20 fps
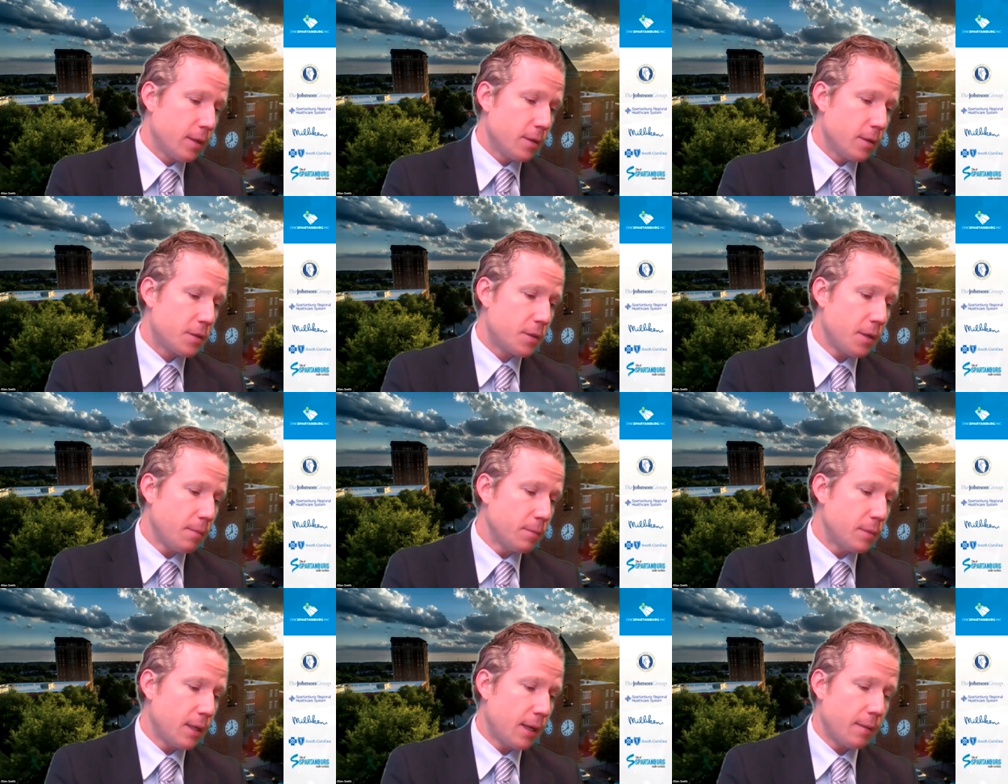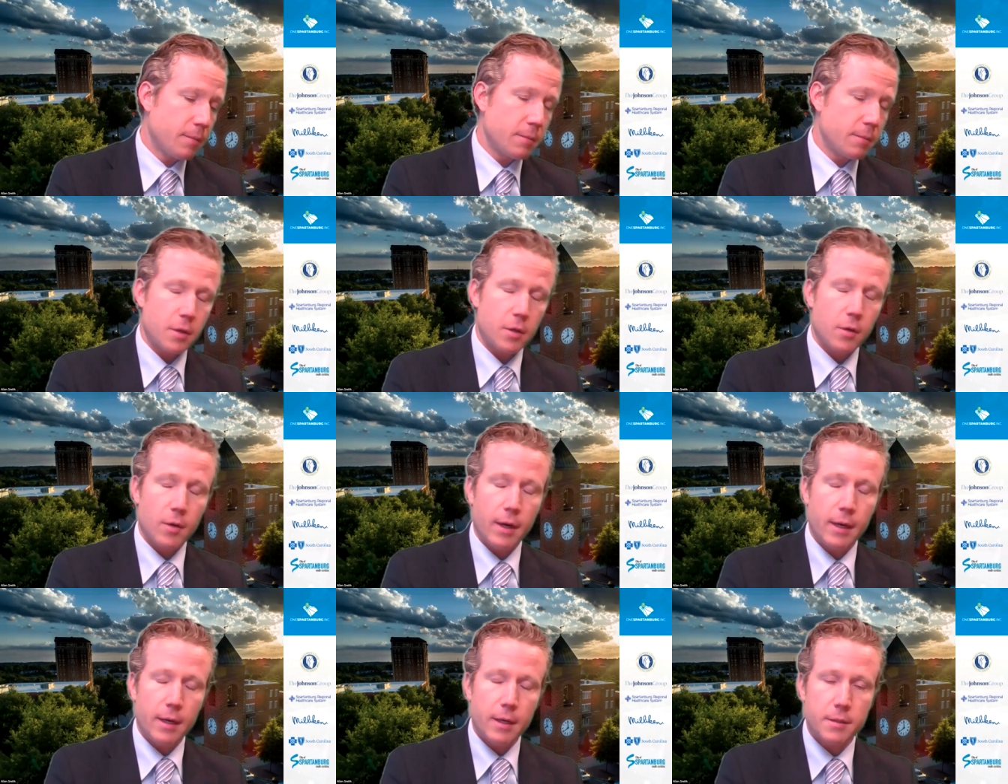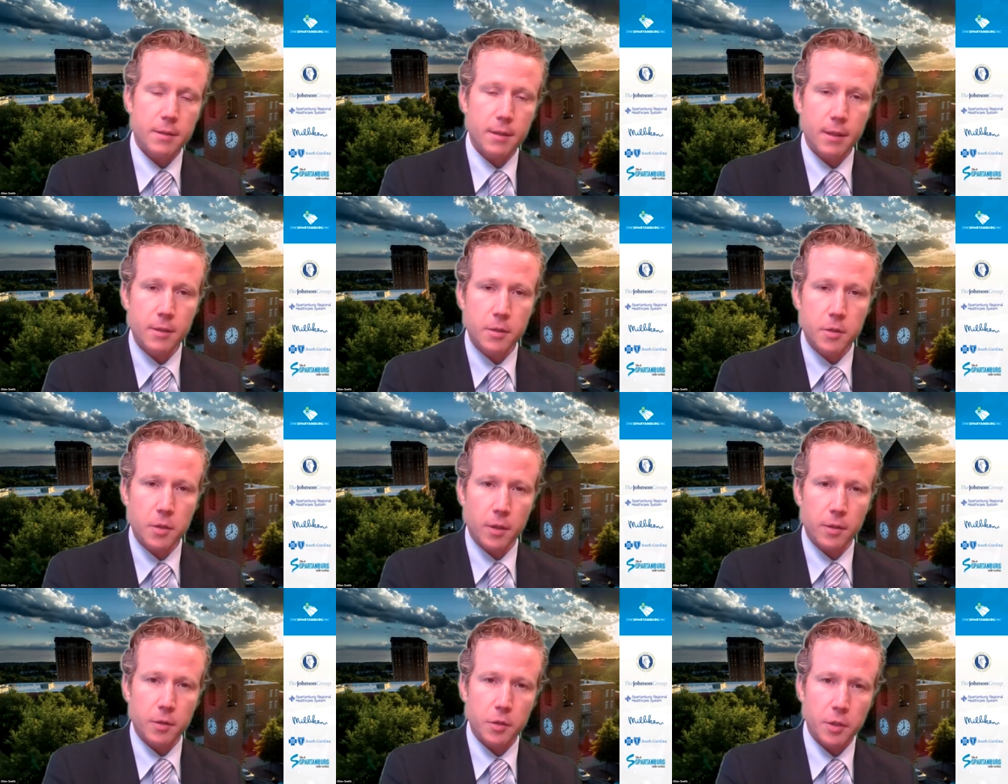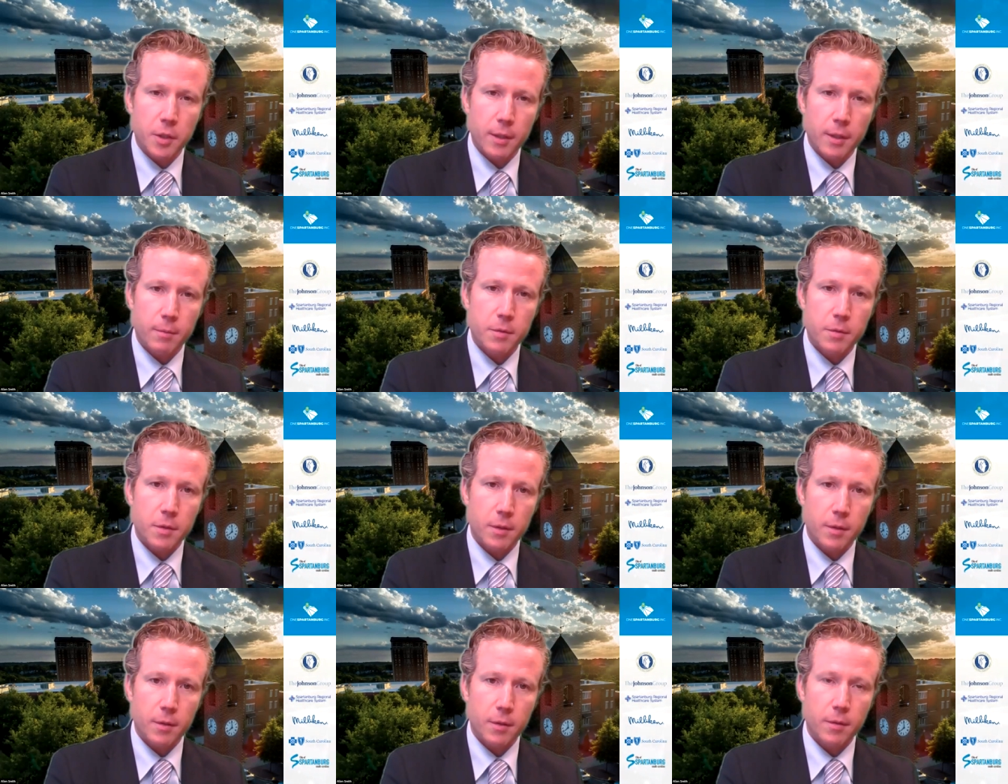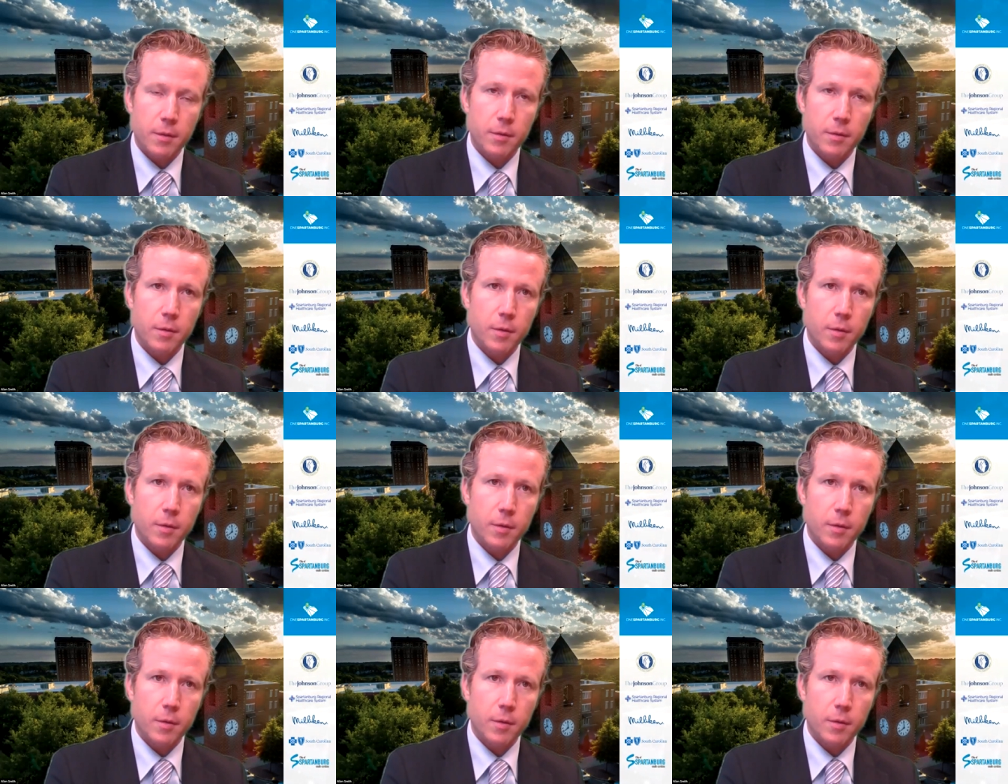sometimes the greatest internships or the,